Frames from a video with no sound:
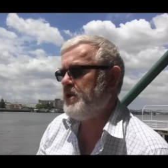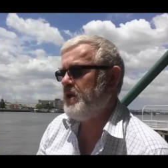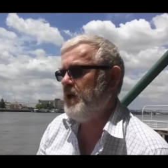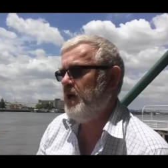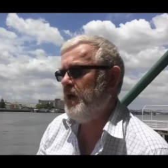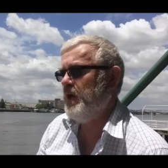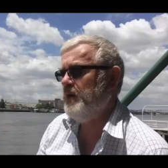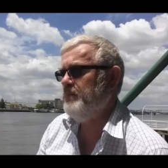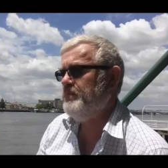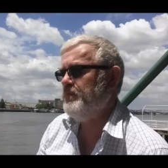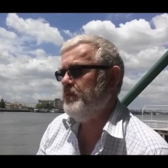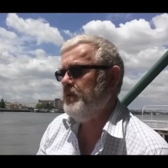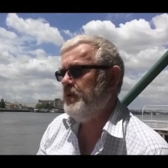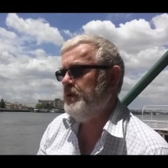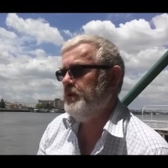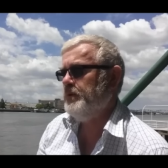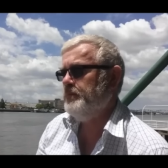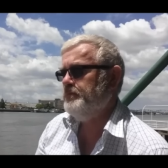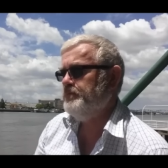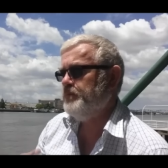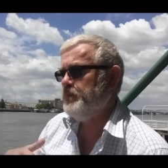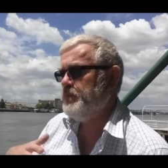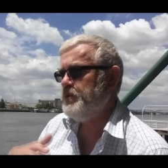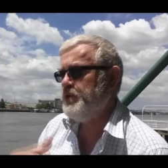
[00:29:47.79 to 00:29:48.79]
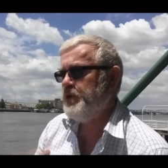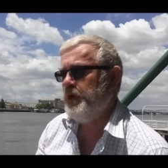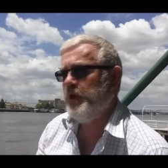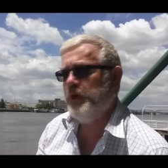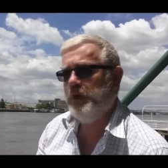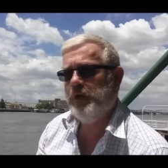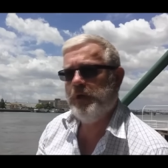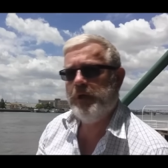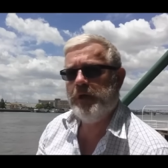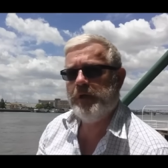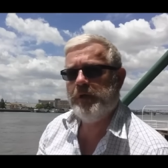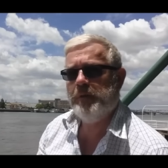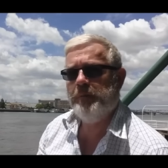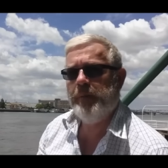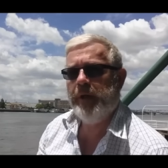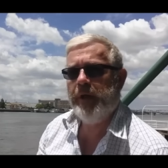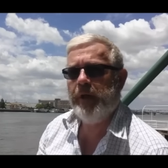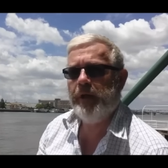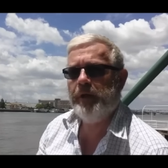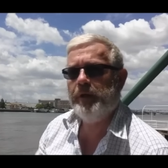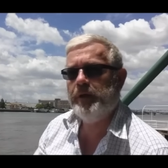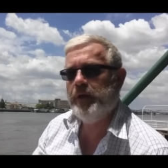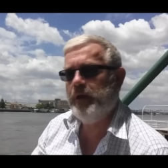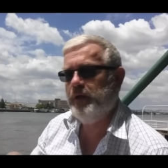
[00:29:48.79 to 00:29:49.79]
to kind of chill a little
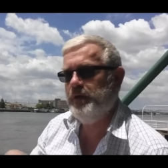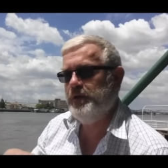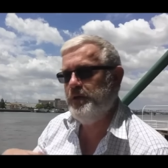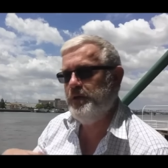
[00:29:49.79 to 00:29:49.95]
bit, get